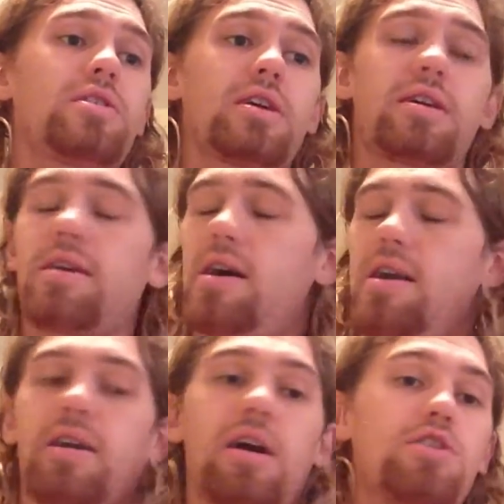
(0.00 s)
It's like,
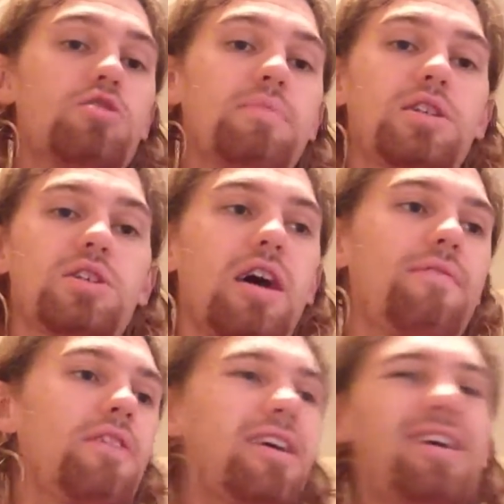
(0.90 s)
God, I got too much
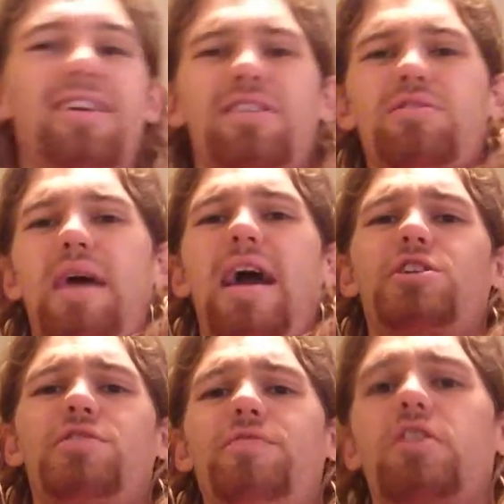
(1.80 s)
stuff, and I got like some
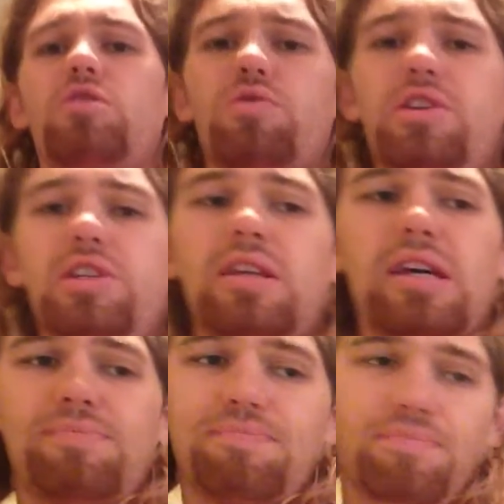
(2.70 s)
action figures
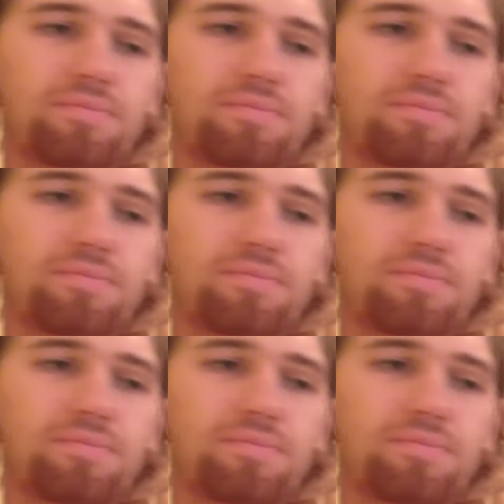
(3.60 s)
recently,